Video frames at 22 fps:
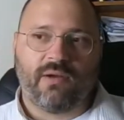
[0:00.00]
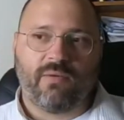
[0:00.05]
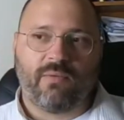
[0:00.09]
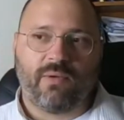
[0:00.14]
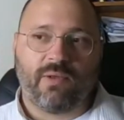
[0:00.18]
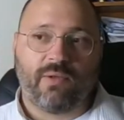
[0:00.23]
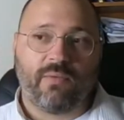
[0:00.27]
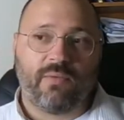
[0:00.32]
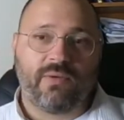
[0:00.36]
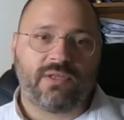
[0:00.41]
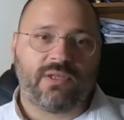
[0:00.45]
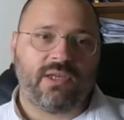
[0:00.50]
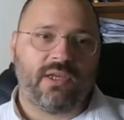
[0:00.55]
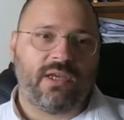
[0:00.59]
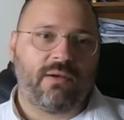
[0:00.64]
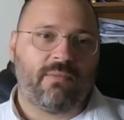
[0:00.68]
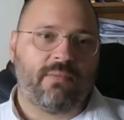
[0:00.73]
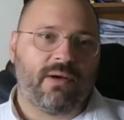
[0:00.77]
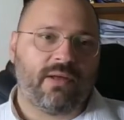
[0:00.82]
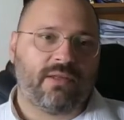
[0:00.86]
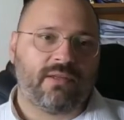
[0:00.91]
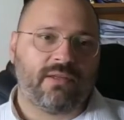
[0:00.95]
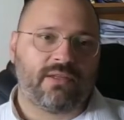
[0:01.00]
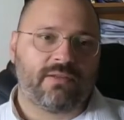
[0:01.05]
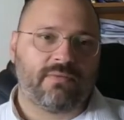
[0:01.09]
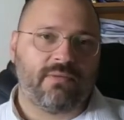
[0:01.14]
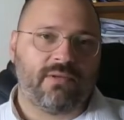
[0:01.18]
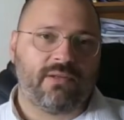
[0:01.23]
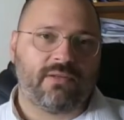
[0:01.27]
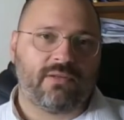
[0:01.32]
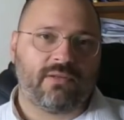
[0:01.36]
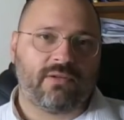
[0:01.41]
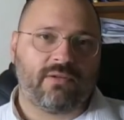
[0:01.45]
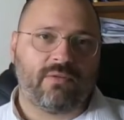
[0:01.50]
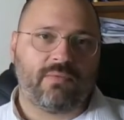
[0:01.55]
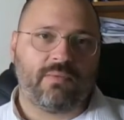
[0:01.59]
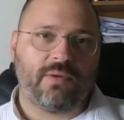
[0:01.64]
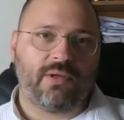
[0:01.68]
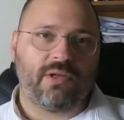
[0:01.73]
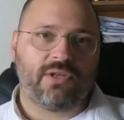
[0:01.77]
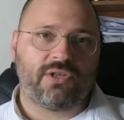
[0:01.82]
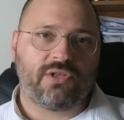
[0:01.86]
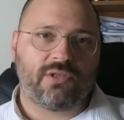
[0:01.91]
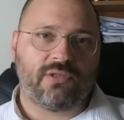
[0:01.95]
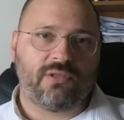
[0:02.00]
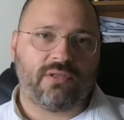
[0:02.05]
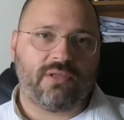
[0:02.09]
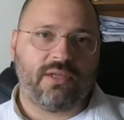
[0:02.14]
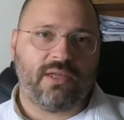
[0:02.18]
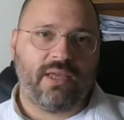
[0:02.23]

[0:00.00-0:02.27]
what we see about this military operation,